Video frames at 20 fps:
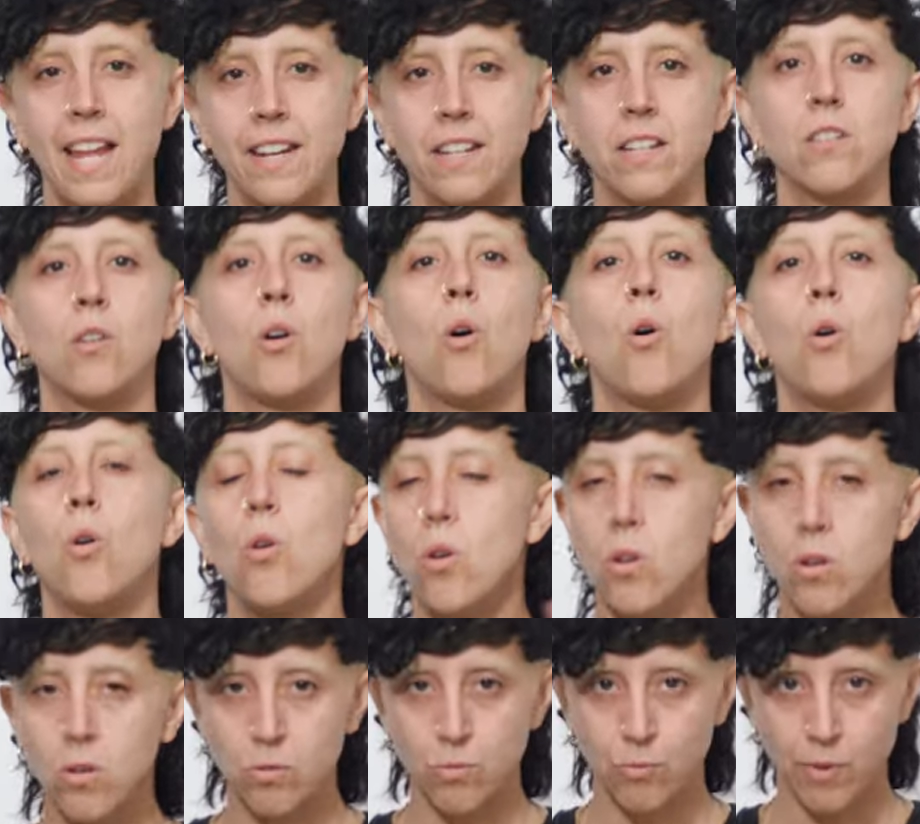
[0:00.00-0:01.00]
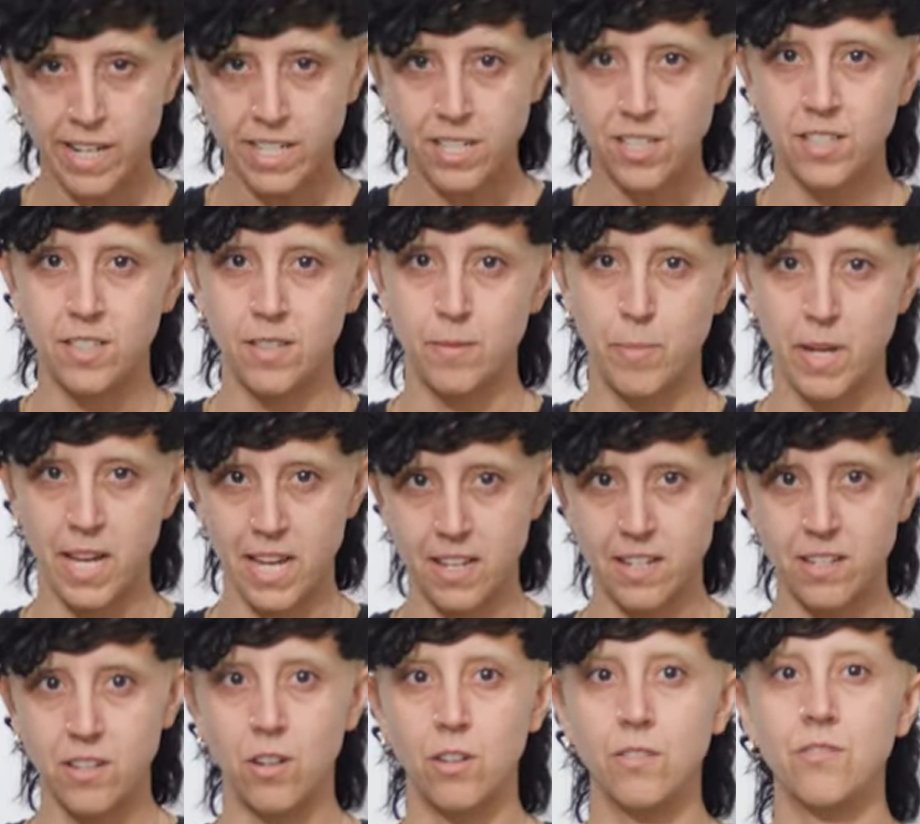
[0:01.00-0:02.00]
and it all reached a
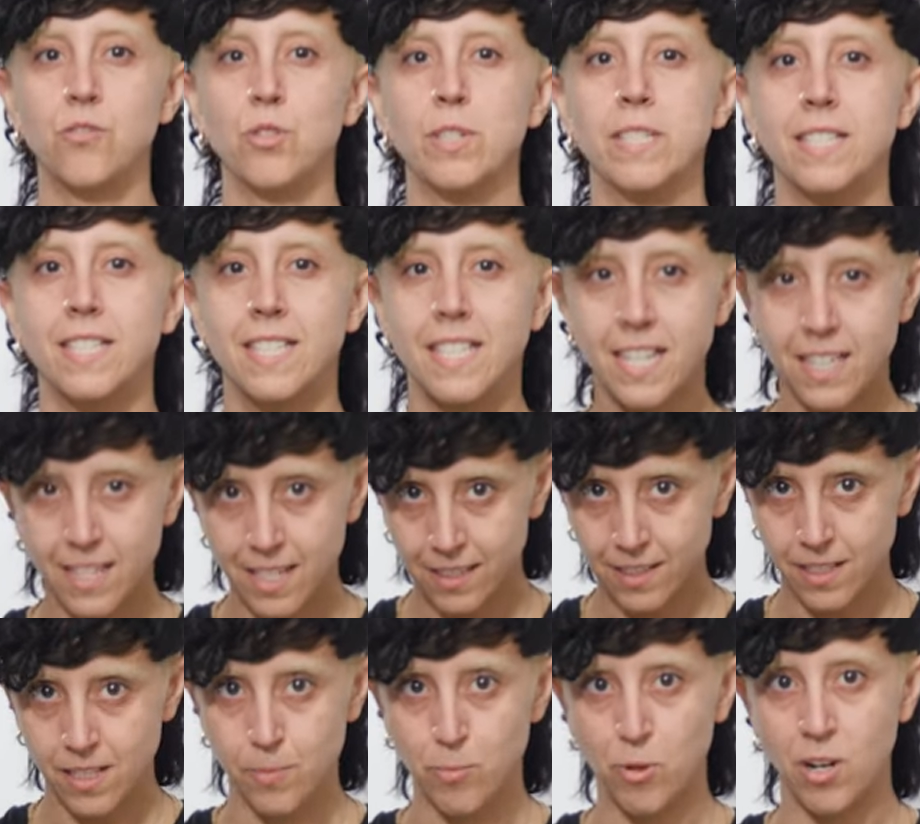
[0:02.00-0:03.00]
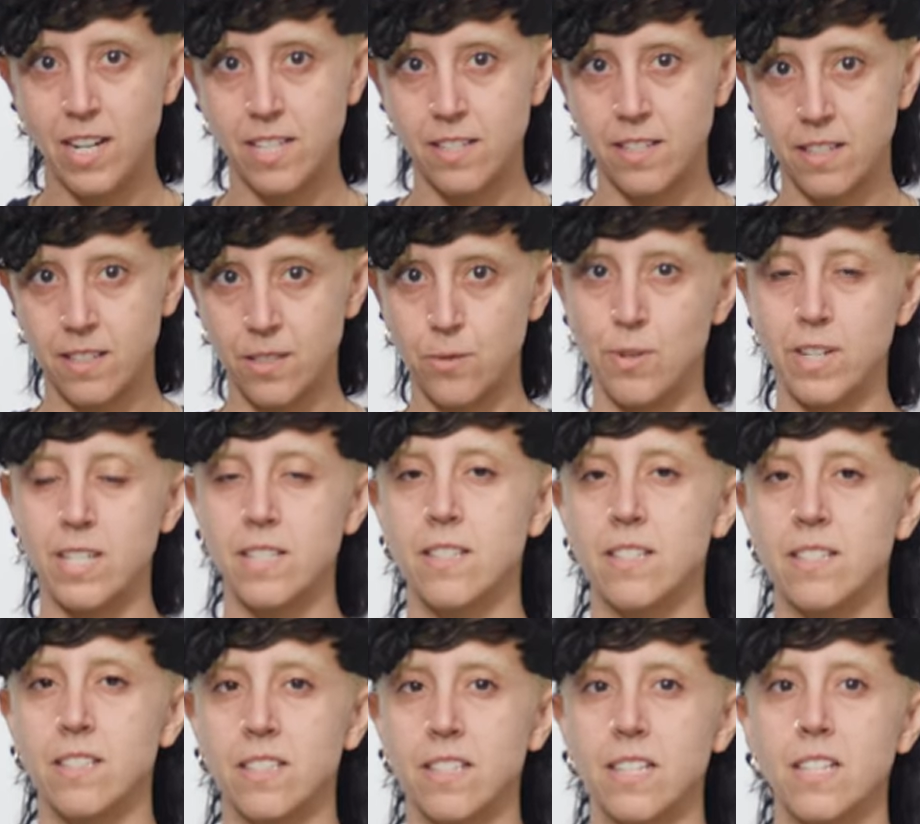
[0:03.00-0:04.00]
peak of ridiculous prices
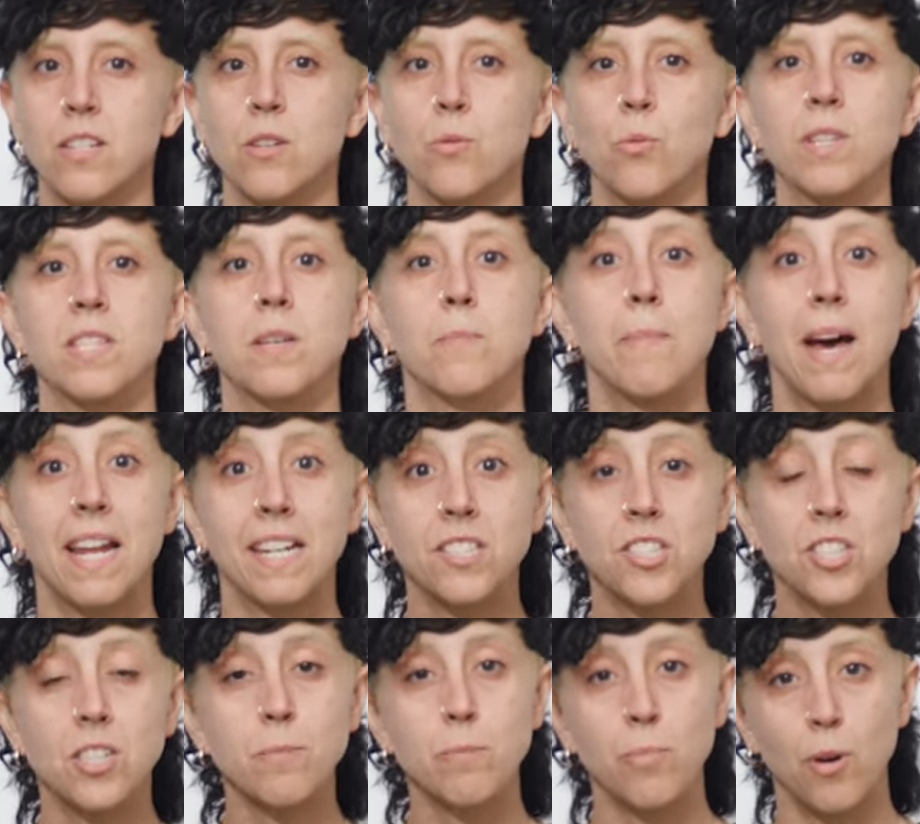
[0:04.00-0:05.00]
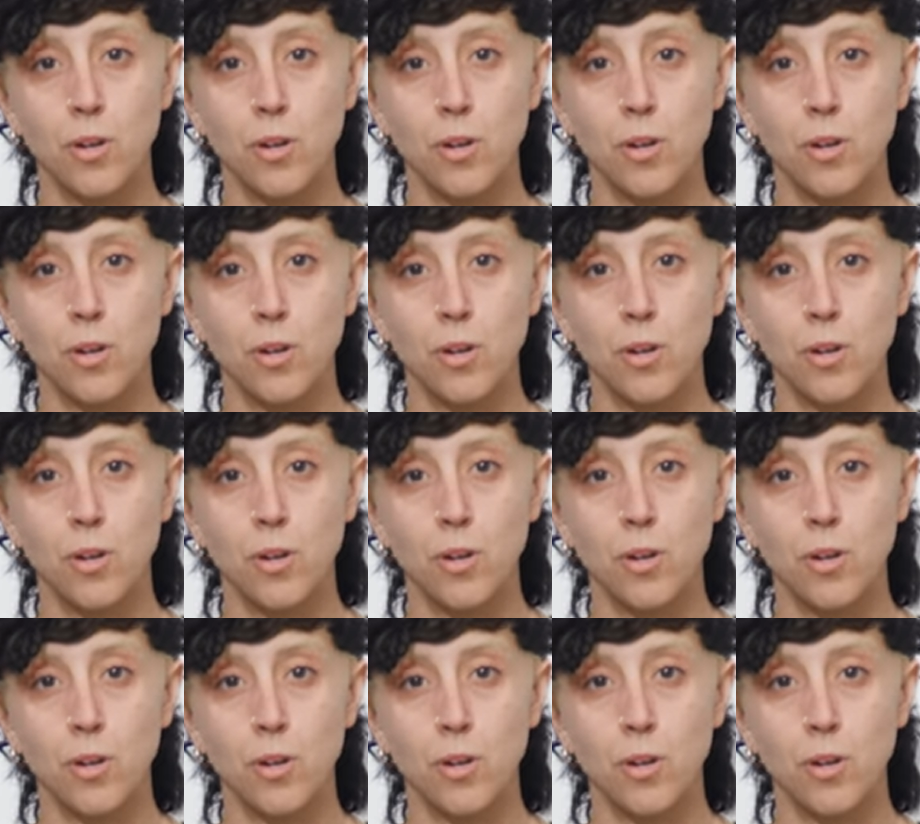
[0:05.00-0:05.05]
recently when the managing